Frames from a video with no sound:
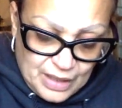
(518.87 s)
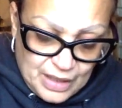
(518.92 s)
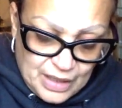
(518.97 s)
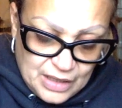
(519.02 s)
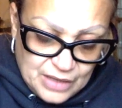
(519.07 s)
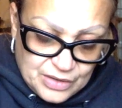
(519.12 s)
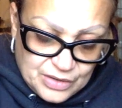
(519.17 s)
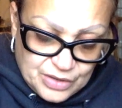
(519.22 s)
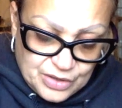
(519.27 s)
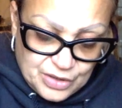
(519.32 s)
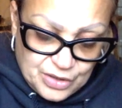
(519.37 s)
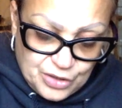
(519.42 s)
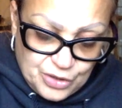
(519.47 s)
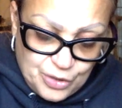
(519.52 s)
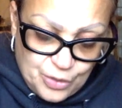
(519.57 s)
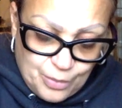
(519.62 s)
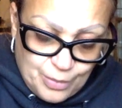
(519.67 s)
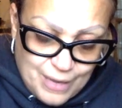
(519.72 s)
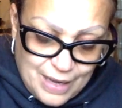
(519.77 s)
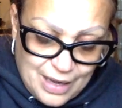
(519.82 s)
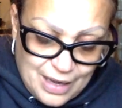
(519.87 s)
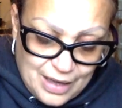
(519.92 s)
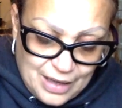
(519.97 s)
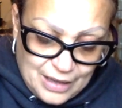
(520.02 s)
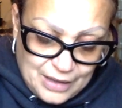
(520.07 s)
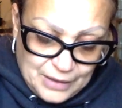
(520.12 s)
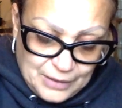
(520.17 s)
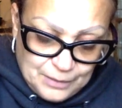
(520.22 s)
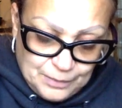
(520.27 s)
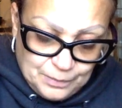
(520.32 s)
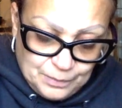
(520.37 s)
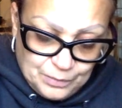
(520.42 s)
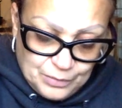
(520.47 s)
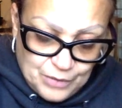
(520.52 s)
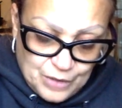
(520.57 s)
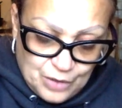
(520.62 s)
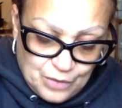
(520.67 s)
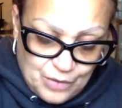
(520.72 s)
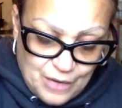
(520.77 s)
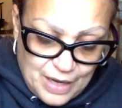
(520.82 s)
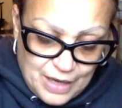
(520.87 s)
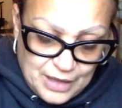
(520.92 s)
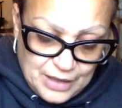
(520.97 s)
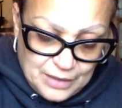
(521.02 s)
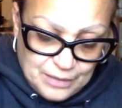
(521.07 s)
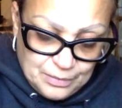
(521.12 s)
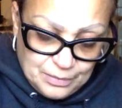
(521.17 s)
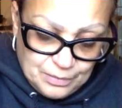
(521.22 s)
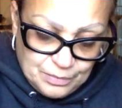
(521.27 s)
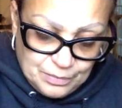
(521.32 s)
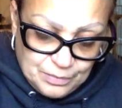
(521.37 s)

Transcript: enter your mind. All right.